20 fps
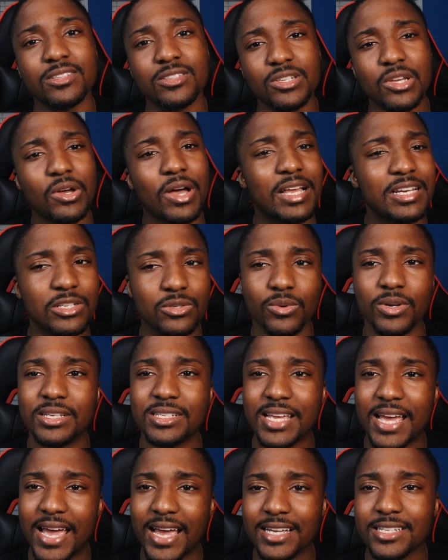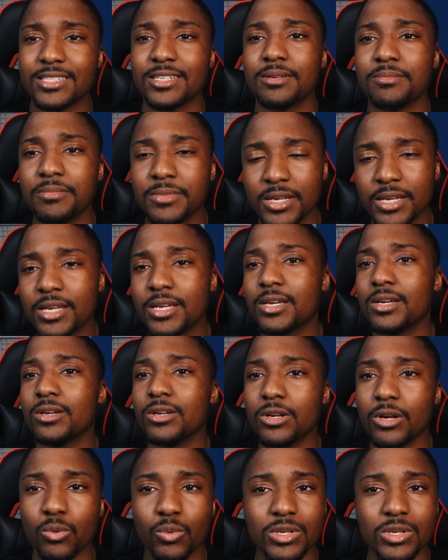So I just wanted to ask him, you know,